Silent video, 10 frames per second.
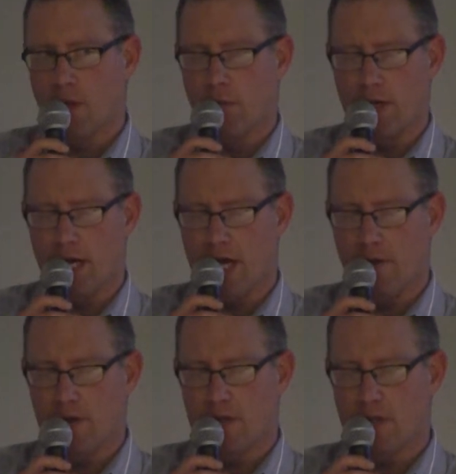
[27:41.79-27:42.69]
But yeah, that
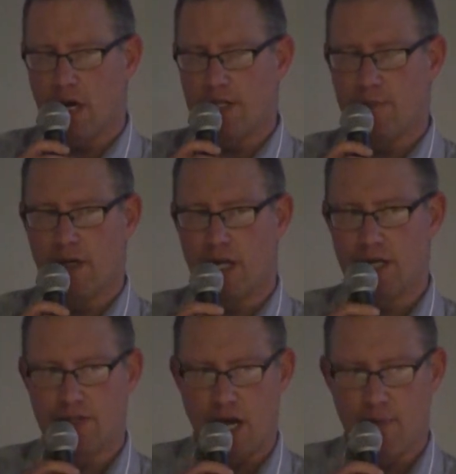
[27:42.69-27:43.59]
was, I spent a
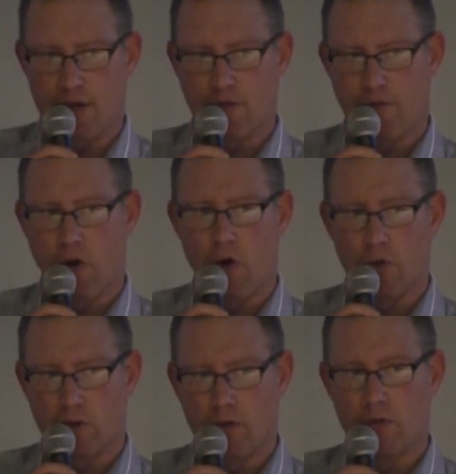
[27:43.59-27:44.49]
lot of time on the
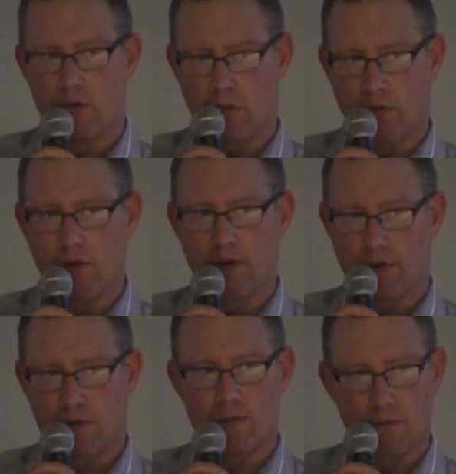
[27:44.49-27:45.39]
phone
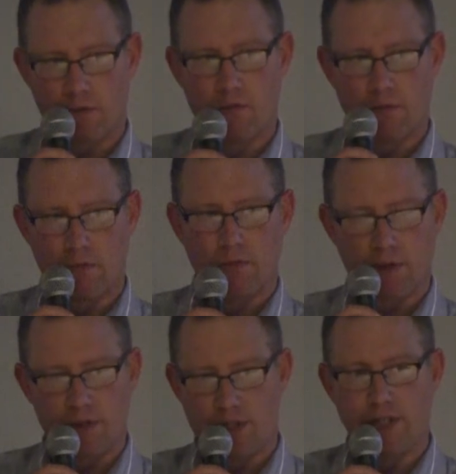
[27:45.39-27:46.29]
with,
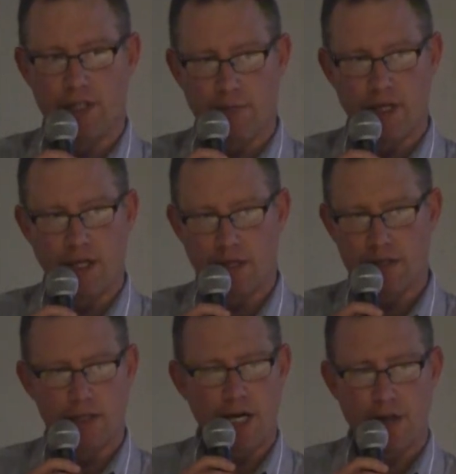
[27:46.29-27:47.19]
with the TTB
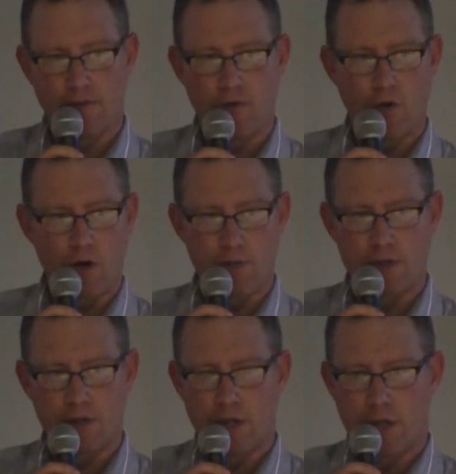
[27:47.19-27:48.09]
because a lot of the
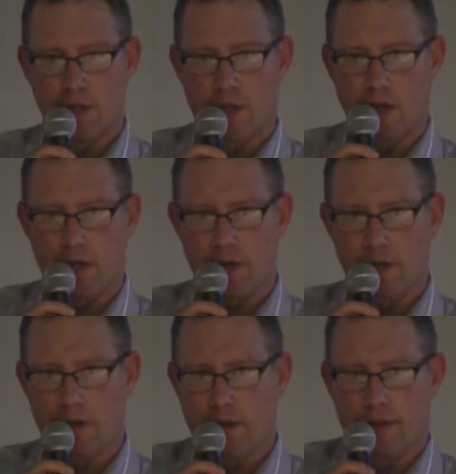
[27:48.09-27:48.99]
forms,
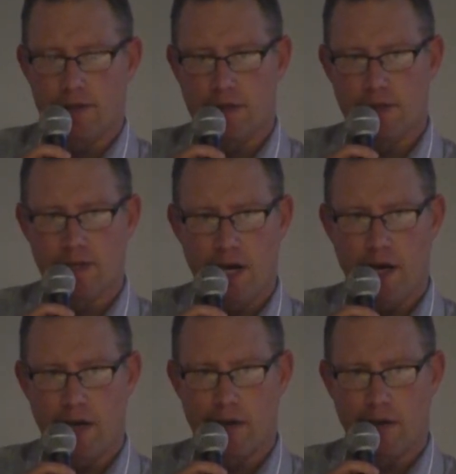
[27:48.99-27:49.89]
it's, it's
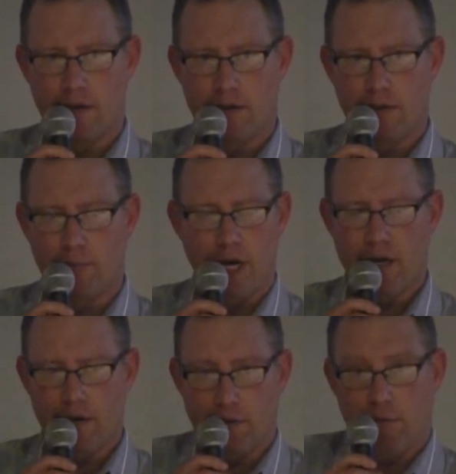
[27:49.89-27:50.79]
not
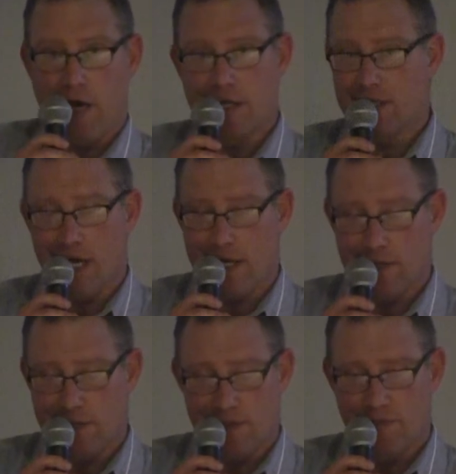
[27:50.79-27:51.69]
brain or rocket
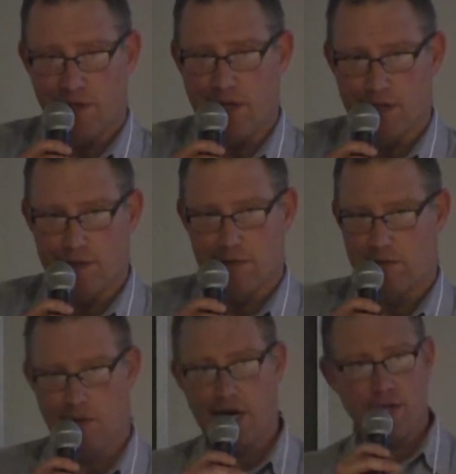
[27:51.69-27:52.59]
science, but it's
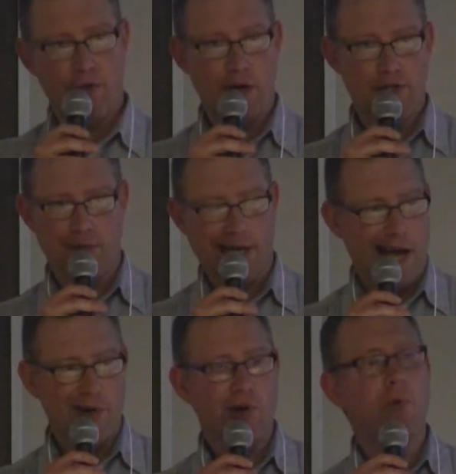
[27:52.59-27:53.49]
a lot of the questions like,
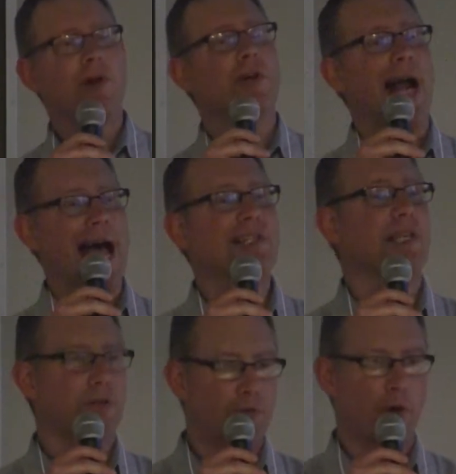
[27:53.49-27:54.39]
I don't know what they're
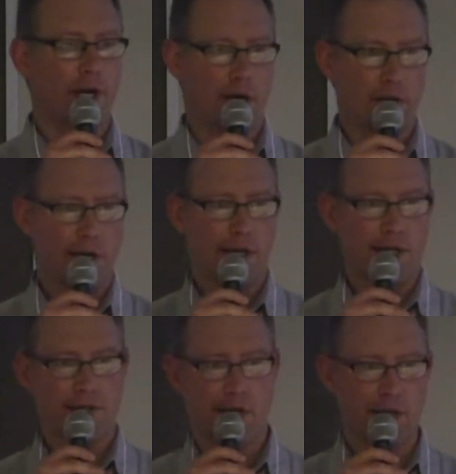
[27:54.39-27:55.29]
asking for here. Like
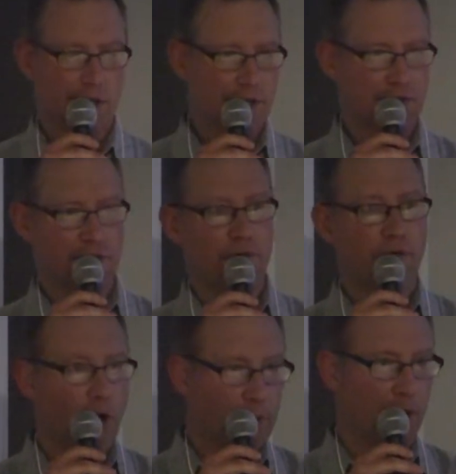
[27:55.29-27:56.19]
they say, list the
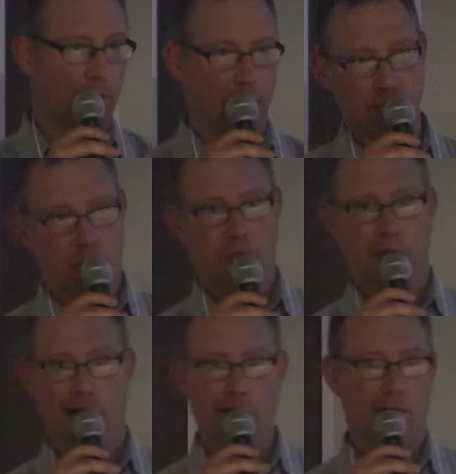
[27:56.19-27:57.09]
form number.
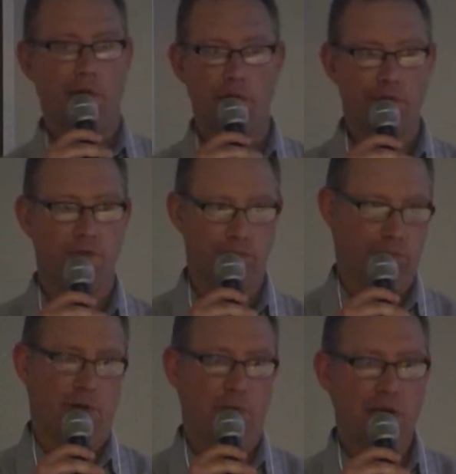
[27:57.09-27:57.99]
Well, I don't know what,
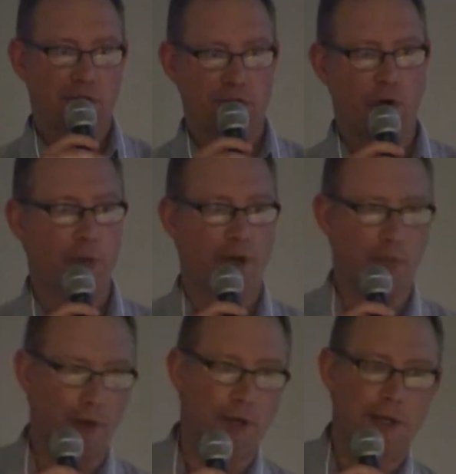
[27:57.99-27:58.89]
what do you mean form
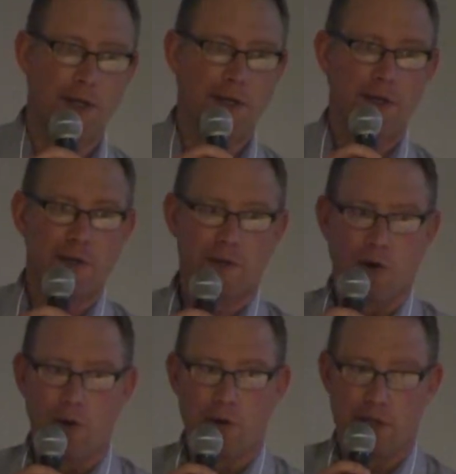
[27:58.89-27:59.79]
number?
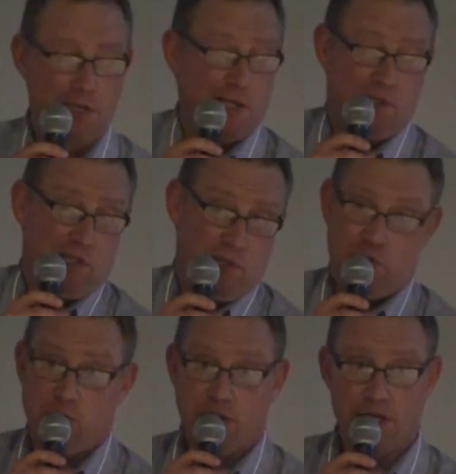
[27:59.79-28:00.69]
So it's and it's just a
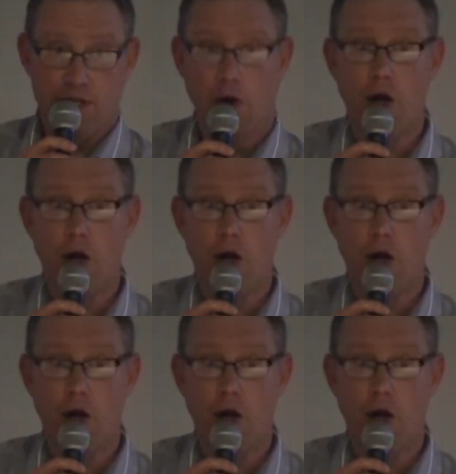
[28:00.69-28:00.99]
quick, easy.